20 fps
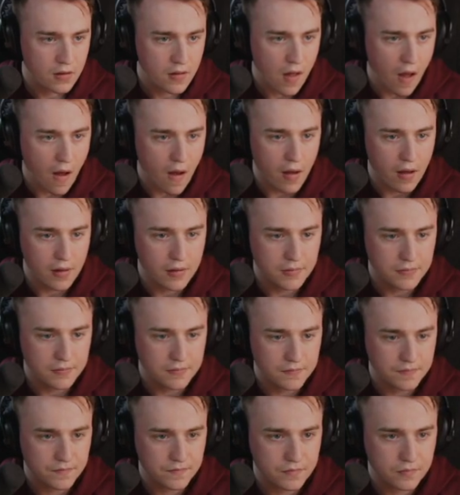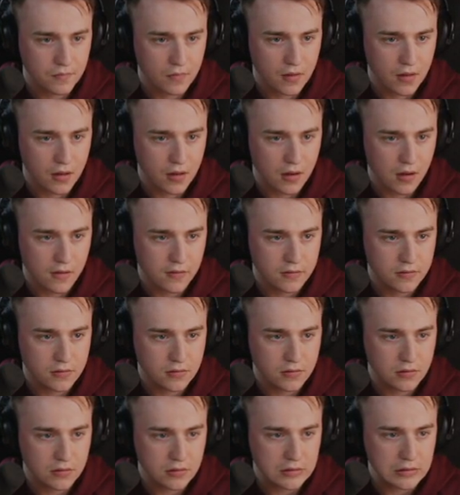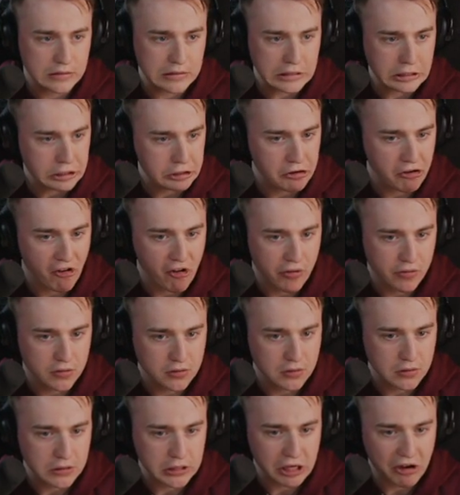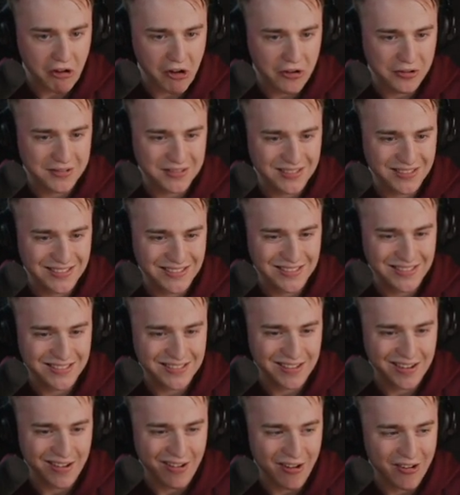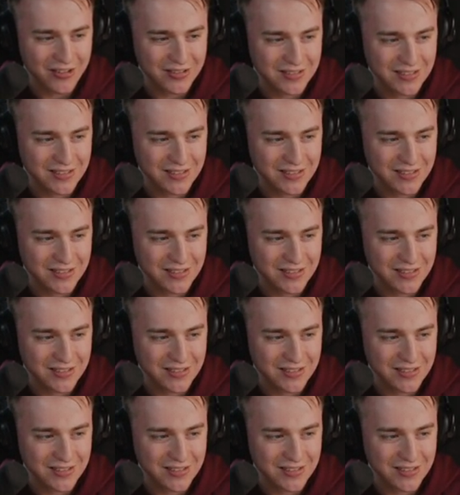but he just happens to have a couple of good opinions, like liking mastercomfig.